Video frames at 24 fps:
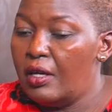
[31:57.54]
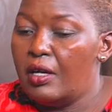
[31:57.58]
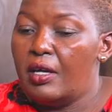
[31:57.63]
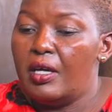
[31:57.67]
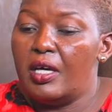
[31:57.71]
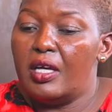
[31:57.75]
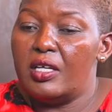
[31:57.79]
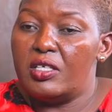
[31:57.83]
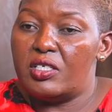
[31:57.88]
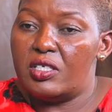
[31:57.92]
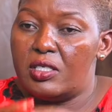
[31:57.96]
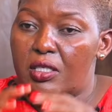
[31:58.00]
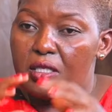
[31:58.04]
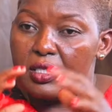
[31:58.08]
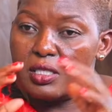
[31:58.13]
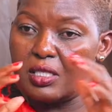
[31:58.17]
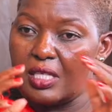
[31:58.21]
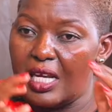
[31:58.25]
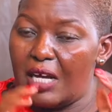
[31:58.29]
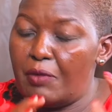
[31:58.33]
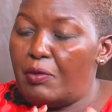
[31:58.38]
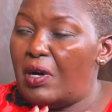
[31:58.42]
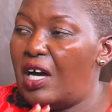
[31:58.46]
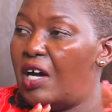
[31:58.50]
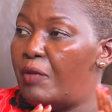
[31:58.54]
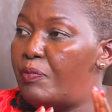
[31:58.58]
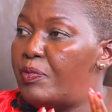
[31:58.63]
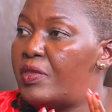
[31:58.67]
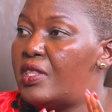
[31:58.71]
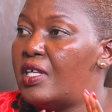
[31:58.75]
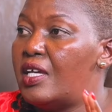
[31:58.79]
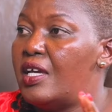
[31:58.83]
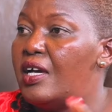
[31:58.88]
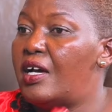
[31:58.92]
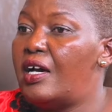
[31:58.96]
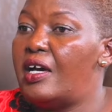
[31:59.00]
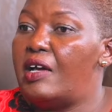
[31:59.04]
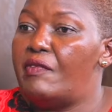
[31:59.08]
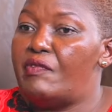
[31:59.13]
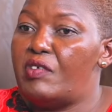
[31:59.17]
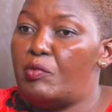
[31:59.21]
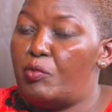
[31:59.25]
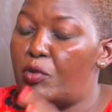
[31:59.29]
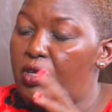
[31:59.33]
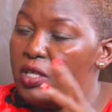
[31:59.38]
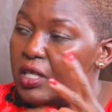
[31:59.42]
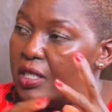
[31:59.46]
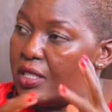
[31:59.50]
And she's now up there,
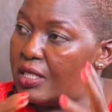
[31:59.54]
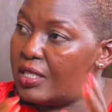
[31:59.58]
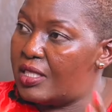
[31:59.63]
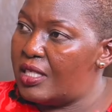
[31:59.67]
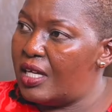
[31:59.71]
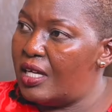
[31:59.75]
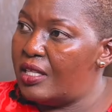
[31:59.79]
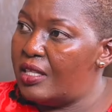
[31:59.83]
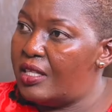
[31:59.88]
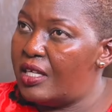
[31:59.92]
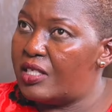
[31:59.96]
everybody is set, the